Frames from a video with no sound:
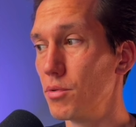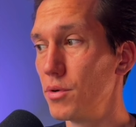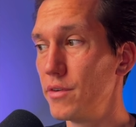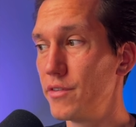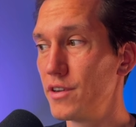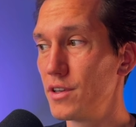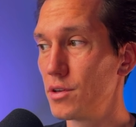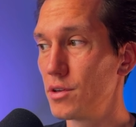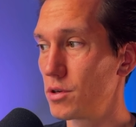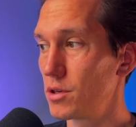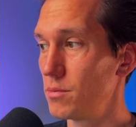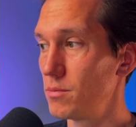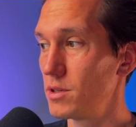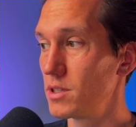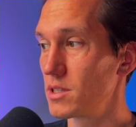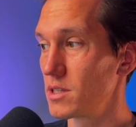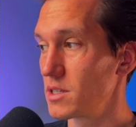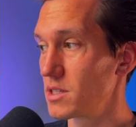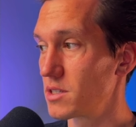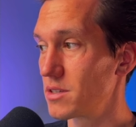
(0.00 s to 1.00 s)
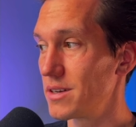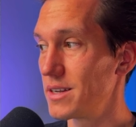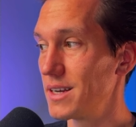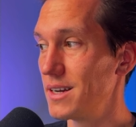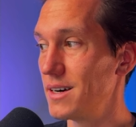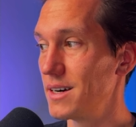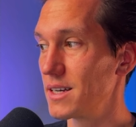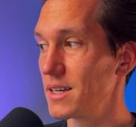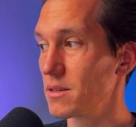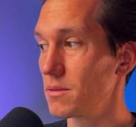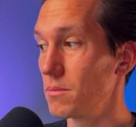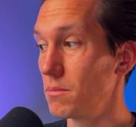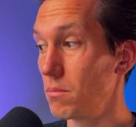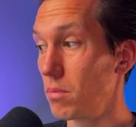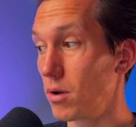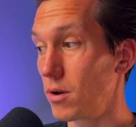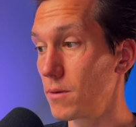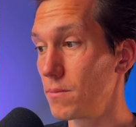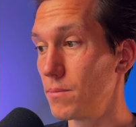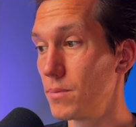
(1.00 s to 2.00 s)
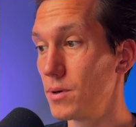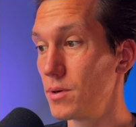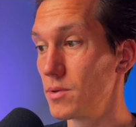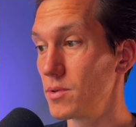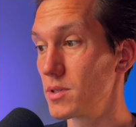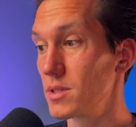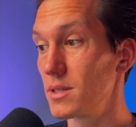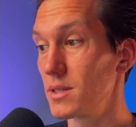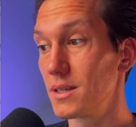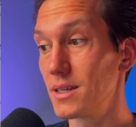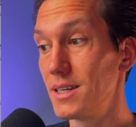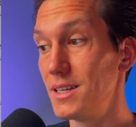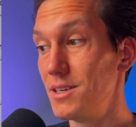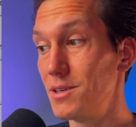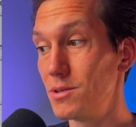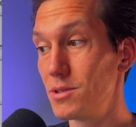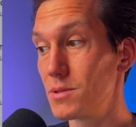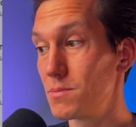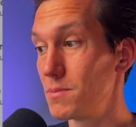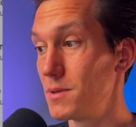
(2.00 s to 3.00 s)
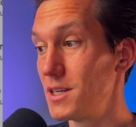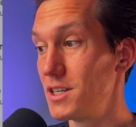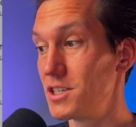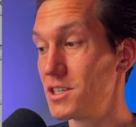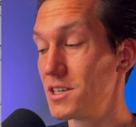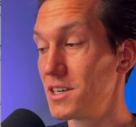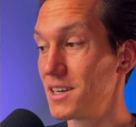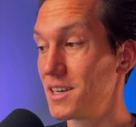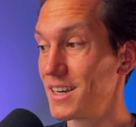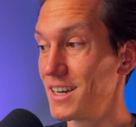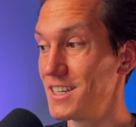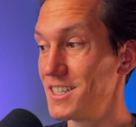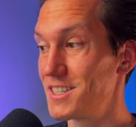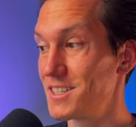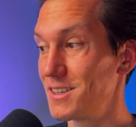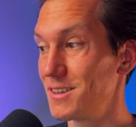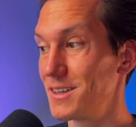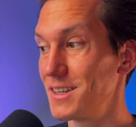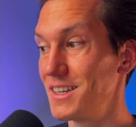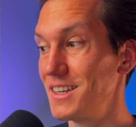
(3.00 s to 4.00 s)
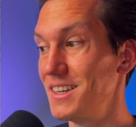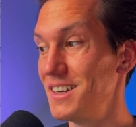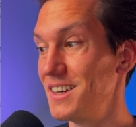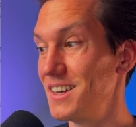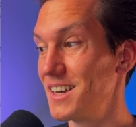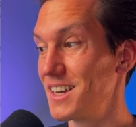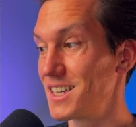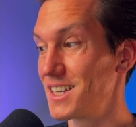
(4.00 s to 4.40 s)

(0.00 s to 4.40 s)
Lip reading: briefing document, study guide, blog post, keynote speech, case study,